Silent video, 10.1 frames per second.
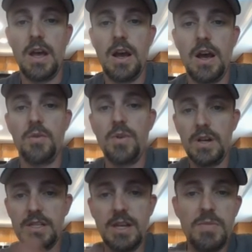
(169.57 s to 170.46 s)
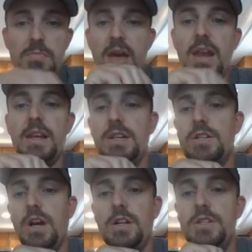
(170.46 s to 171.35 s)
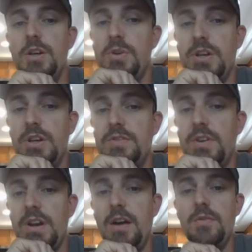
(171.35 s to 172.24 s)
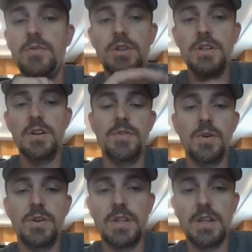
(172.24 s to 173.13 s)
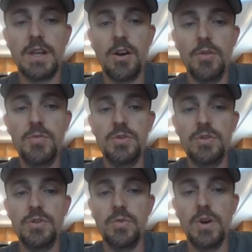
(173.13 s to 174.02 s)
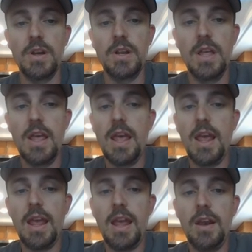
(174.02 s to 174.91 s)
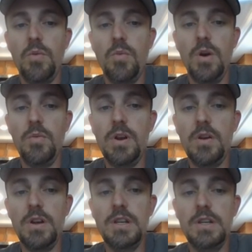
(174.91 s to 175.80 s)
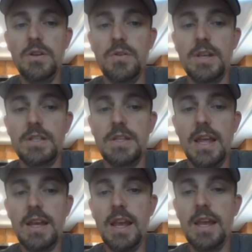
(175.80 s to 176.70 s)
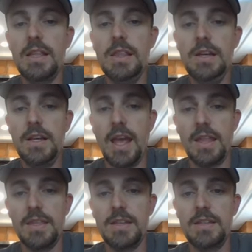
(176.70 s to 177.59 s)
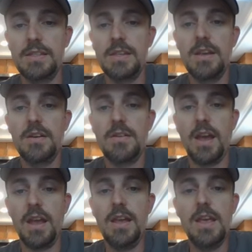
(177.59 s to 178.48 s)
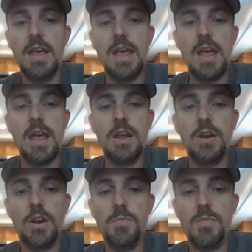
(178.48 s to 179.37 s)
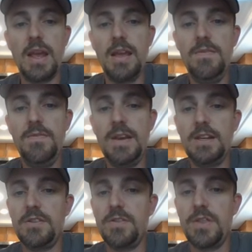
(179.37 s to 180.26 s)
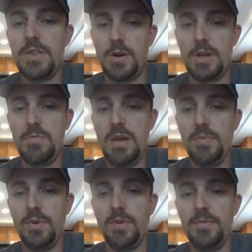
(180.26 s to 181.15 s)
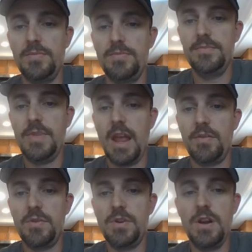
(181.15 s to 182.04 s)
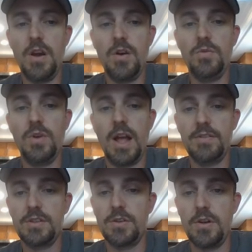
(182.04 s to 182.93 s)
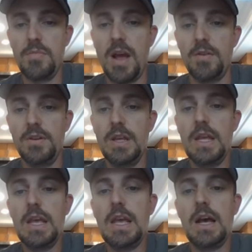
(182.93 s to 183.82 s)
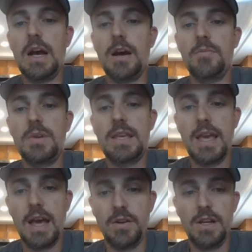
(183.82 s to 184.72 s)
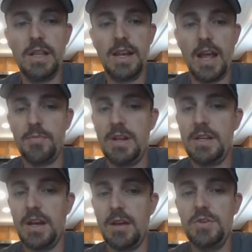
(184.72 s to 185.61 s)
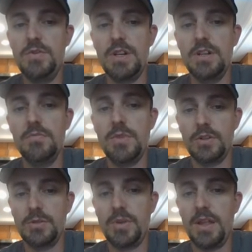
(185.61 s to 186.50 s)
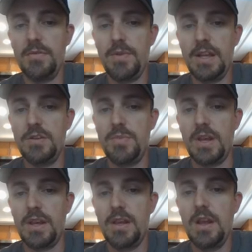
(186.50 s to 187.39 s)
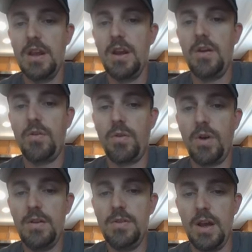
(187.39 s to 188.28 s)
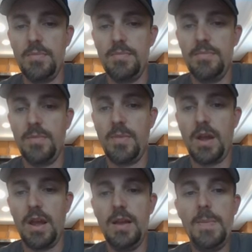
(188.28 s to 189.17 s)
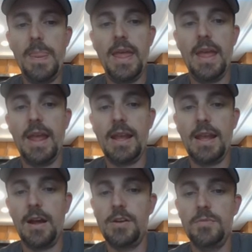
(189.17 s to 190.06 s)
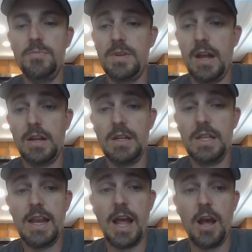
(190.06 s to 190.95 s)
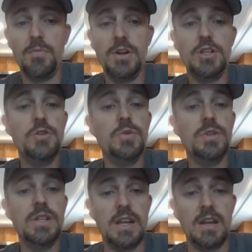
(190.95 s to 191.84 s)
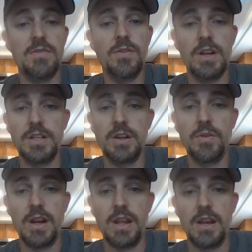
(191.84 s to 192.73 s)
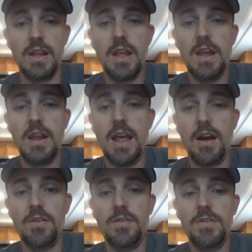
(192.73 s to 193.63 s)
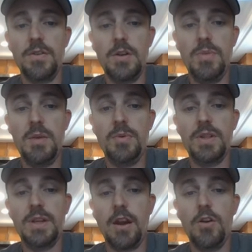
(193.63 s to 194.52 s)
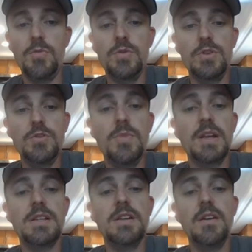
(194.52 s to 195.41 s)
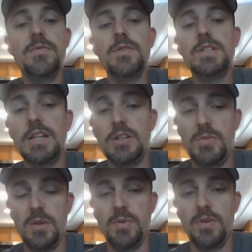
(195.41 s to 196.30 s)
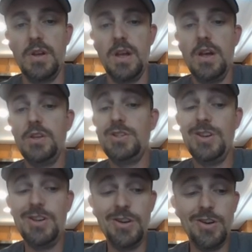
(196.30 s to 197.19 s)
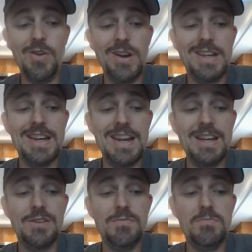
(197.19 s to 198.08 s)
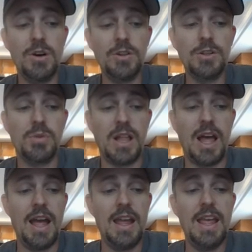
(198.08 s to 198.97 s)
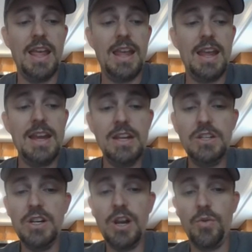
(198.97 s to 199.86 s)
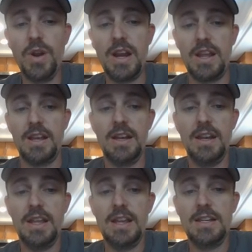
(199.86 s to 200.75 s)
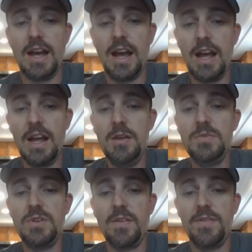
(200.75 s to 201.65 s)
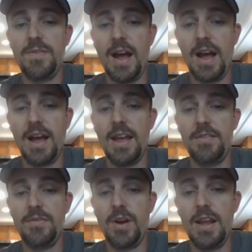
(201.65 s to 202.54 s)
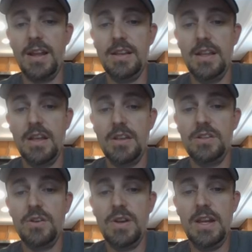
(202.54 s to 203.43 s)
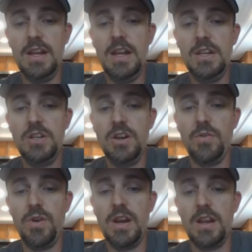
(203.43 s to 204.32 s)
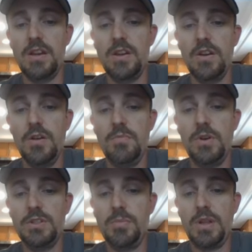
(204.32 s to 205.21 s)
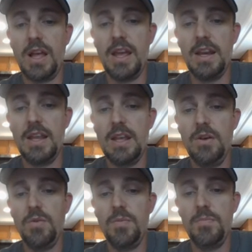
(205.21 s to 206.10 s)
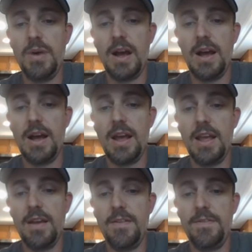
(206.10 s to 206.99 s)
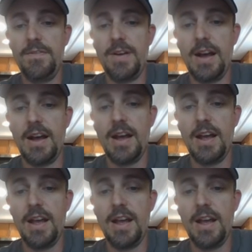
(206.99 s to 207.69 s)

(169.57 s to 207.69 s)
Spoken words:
We're going to skip the bannock and chocolate chip cookies for now. We're just going to focus on the caribou stew one. And what we're going to do is take a look at this, okay? You're going to make a feast for 30 people. Everyone you know will have a certain amount. Calculate how many times you need to multiply the recipe. Round up, okay? And calculate how much you will need for each ingredient. Now, 30 people, the caribou stew makes enough for 6 people. So you're going to need to multiply each ingredient times 5, right? So each ingredient, you're going to multiply it by 5.